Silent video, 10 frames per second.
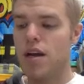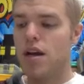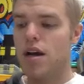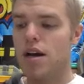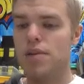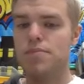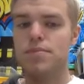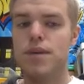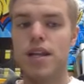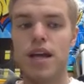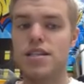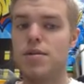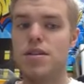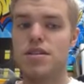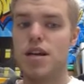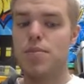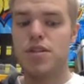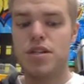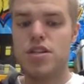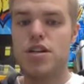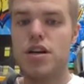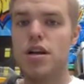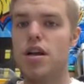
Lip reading: and that's going to be the same procedure.